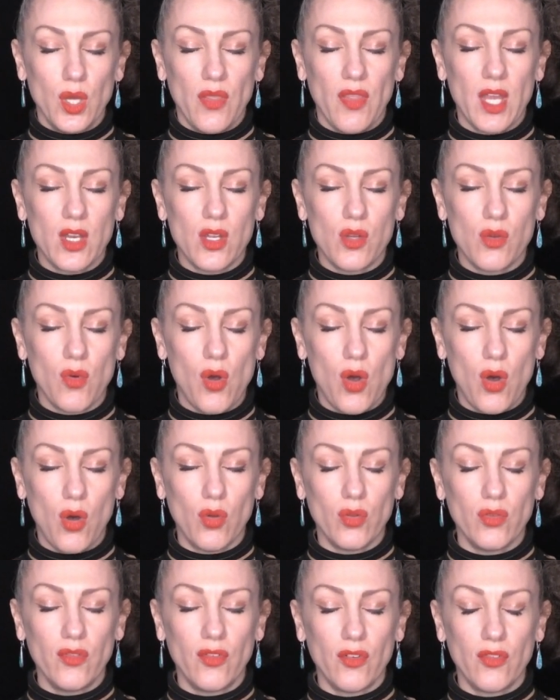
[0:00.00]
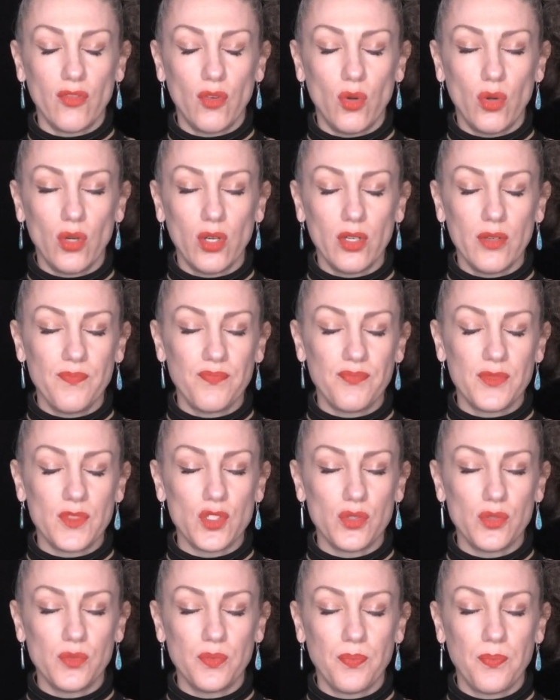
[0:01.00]
Then you hold for 4,
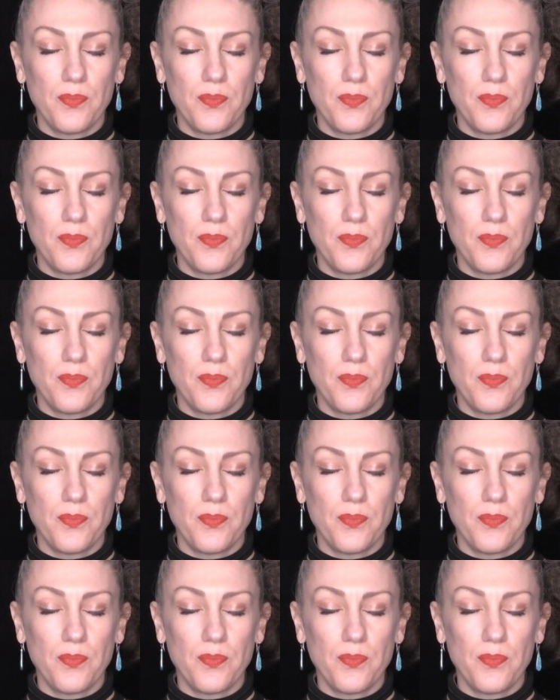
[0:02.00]
2,